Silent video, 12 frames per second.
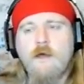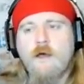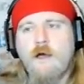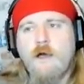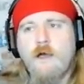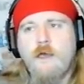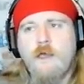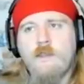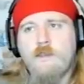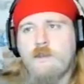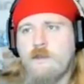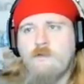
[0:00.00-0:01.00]

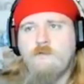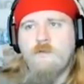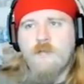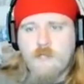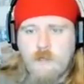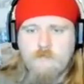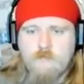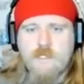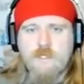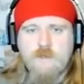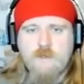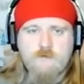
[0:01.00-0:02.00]
And, when it comes
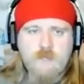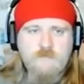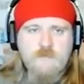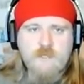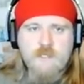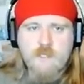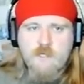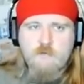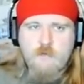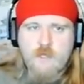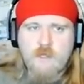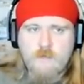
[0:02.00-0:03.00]
to the creative
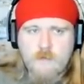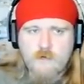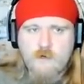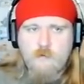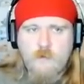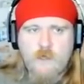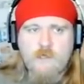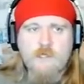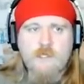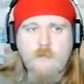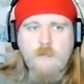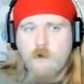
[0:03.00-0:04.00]
decision making, the Drunken
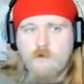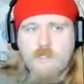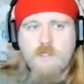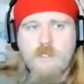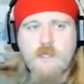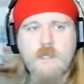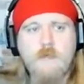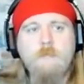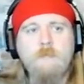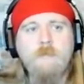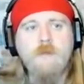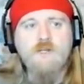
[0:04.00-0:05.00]
Peasants, he
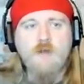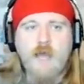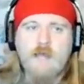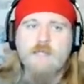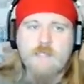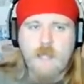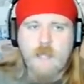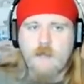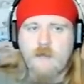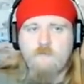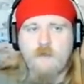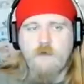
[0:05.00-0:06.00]
mostly tried to stand
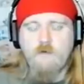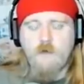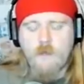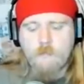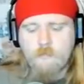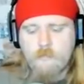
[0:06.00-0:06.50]
out of my way.